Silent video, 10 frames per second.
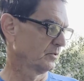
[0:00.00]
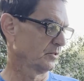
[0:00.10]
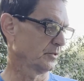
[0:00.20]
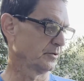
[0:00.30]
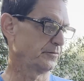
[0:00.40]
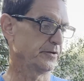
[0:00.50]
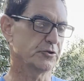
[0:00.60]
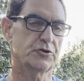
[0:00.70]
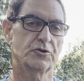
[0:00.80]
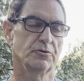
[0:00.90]
the
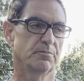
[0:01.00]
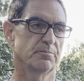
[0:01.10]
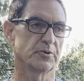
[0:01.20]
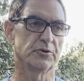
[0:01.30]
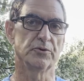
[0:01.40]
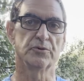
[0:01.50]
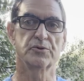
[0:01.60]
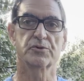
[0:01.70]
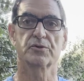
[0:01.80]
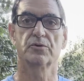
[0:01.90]
fish
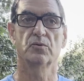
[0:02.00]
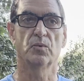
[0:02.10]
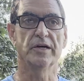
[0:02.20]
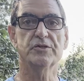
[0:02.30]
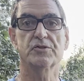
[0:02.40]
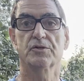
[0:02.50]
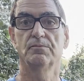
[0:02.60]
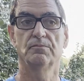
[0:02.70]
produce waste.